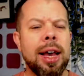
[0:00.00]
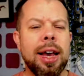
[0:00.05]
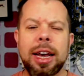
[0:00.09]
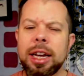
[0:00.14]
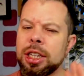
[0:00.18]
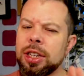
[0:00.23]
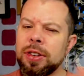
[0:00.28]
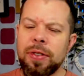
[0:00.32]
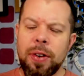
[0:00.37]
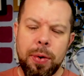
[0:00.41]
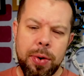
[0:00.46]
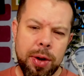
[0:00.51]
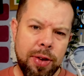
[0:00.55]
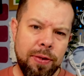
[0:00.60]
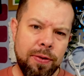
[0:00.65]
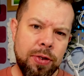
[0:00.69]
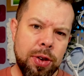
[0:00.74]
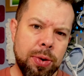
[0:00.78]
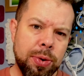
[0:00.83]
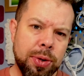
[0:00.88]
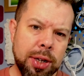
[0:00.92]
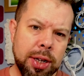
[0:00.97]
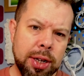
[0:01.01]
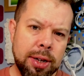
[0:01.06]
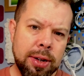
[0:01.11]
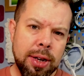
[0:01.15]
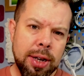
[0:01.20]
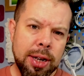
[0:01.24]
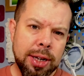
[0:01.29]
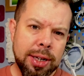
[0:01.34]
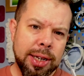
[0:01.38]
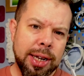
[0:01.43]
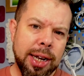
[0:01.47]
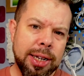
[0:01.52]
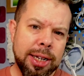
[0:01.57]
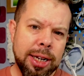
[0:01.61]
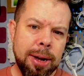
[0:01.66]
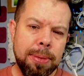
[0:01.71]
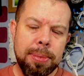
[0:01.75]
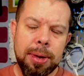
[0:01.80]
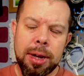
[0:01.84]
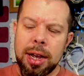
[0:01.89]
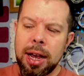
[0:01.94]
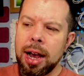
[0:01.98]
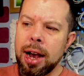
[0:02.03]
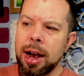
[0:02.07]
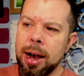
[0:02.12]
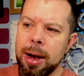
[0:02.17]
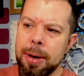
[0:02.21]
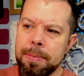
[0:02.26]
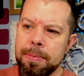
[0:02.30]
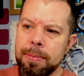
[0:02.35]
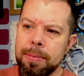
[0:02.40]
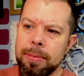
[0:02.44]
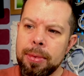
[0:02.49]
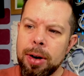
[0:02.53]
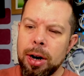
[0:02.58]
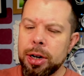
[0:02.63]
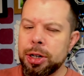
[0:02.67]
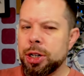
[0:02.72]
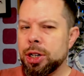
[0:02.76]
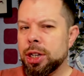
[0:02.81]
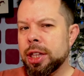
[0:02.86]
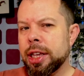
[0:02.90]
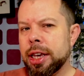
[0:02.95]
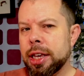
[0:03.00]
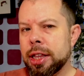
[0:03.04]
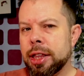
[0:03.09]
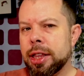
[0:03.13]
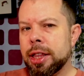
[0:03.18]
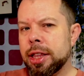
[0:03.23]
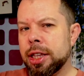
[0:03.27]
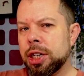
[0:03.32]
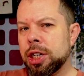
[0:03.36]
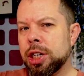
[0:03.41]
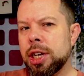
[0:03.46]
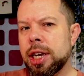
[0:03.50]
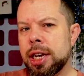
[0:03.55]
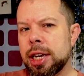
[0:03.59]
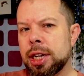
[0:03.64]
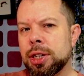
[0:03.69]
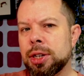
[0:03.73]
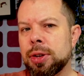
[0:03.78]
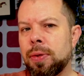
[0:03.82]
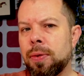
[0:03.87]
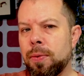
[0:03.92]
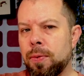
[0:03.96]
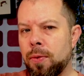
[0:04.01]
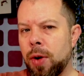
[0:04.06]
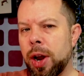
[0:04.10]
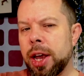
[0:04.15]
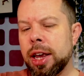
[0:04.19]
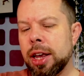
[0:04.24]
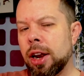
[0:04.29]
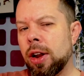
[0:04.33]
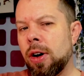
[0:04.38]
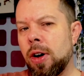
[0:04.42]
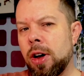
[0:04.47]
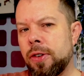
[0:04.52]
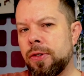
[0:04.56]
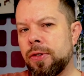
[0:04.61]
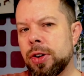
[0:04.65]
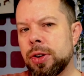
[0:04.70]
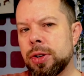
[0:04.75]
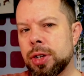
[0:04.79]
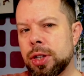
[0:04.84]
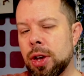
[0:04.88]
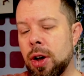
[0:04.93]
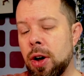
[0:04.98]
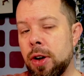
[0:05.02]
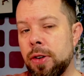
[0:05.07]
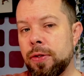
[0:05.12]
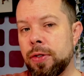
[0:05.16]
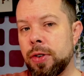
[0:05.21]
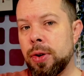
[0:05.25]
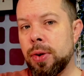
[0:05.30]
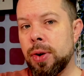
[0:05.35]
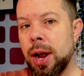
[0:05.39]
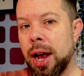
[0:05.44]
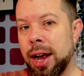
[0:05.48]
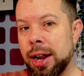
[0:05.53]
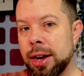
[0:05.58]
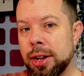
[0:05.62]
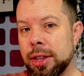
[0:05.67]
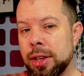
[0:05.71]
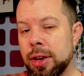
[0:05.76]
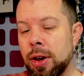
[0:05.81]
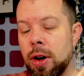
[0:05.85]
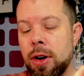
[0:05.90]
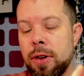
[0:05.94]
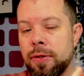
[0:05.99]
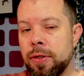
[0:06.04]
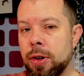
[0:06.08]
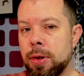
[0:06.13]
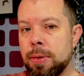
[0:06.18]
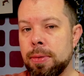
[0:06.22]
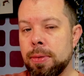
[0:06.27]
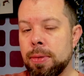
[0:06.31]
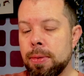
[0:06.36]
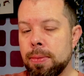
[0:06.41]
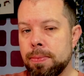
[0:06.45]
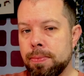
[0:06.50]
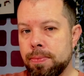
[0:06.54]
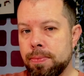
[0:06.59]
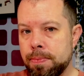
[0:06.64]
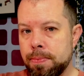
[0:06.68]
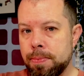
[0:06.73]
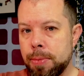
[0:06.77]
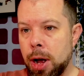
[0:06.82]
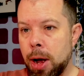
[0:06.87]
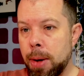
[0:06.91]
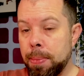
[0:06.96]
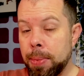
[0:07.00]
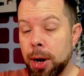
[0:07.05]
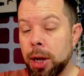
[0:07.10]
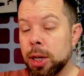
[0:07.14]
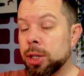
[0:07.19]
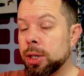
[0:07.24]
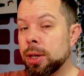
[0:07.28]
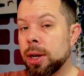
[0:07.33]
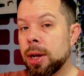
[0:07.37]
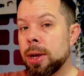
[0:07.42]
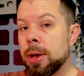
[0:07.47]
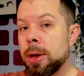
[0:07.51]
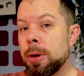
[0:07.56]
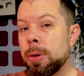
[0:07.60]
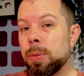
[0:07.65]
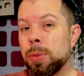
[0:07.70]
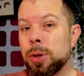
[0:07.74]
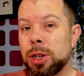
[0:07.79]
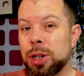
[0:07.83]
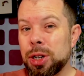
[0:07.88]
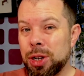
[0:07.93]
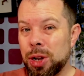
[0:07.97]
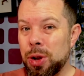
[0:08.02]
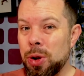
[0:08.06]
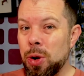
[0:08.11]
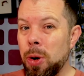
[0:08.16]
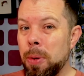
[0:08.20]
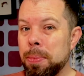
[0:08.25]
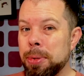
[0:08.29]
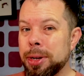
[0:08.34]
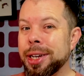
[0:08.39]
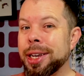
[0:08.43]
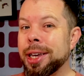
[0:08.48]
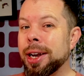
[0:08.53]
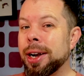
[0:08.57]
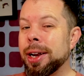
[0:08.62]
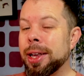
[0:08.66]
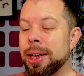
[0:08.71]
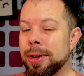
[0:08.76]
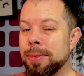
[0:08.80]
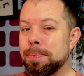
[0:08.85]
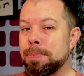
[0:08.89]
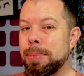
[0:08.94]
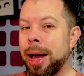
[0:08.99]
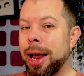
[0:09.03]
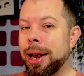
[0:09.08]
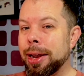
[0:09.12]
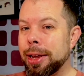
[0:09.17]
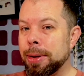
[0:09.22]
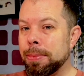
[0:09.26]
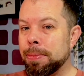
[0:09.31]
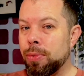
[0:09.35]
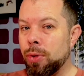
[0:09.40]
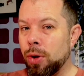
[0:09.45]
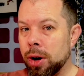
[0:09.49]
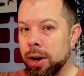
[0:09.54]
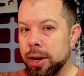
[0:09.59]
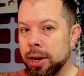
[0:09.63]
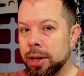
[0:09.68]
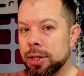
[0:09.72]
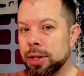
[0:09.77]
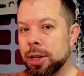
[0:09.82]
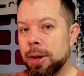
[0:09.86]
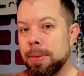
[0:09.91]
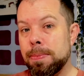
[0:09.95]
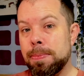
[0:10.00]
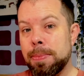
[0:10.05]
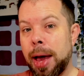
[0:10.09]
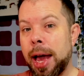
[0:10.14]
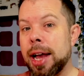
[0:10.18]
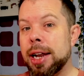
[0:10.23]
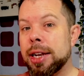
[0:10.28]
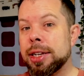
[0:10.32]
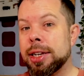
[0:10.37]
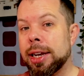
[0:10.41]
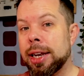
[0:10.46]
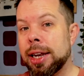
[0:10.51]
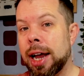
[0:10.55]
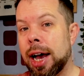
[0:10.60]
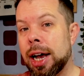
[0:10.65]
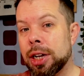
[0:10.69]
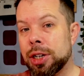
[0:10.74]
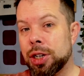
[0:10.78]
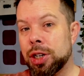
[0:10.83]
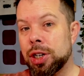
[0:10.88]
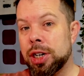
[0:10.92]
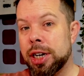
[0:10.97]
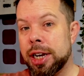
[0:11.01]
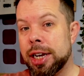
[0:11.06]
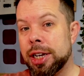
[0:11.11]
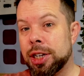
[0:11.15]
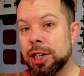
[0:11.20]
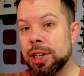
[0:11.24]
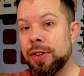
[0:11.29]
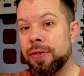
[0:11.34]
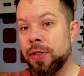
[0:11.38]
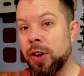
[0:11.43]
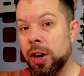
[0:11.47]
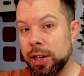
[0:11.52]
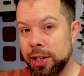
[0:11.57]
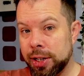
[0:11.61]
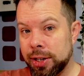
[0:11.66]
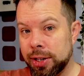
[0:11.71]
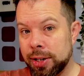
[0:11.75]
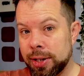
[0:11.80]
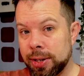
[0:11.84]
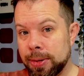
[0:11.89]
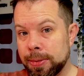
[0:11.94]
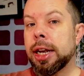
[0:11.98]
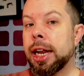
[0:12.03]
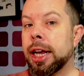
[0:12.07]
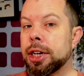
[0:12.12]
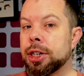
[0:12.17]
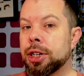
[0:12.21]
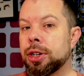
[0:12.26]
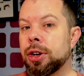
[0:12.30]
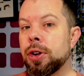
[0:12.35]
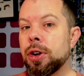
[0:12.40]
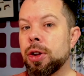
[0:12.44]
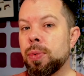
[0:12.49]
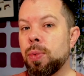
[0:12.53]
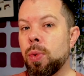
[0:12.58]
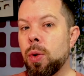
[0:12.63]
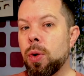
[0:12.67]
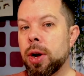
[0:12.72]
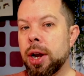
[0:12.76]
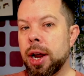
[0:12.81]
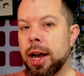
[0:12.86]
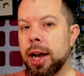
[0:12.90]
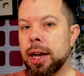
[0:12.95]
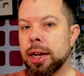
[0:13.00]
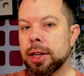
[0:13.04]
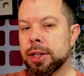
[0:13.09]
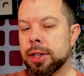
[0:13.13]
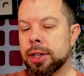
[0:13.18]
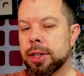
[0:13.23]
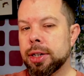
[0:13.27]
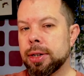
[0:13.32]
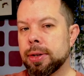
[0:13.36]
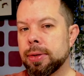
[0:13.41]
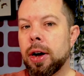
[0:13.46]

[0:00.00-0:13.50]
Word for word: It's a very confusing setup. Um, I just think that this year's regular iPhones, the iPhone and the iPhone uh, Plus, were just not particularly compelling products compared to last year's devices. Next, Tony Ward asks,